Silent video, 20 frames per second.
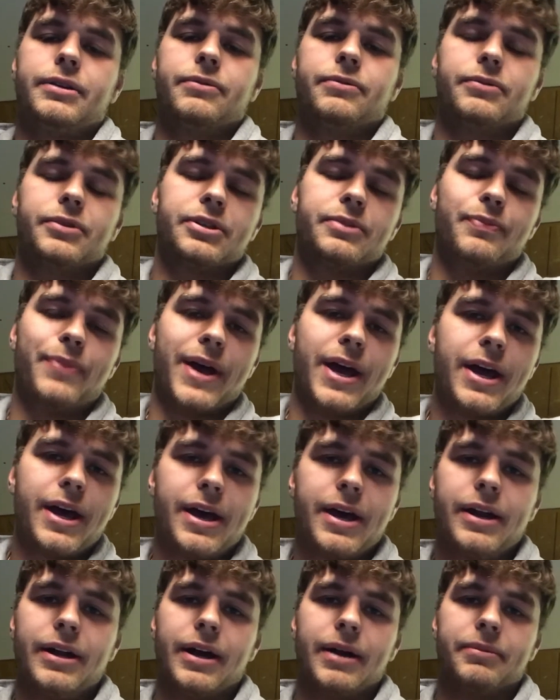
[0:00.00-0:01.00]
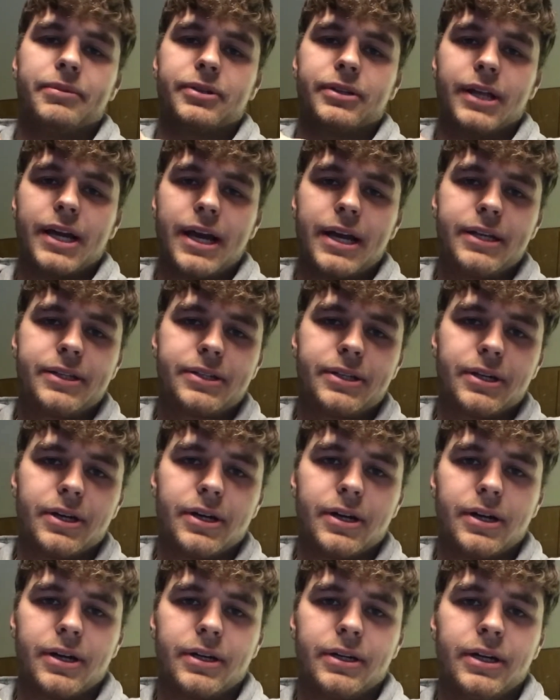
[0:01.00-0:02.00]
was bad. I'm glad it's
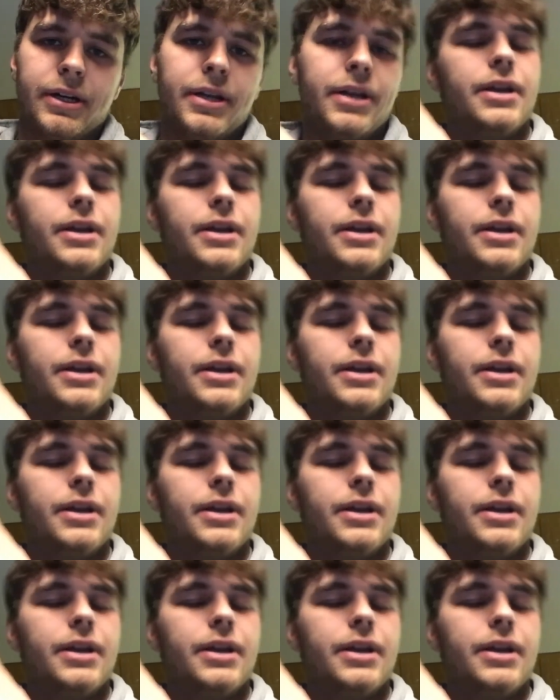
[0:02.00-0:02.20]
gone.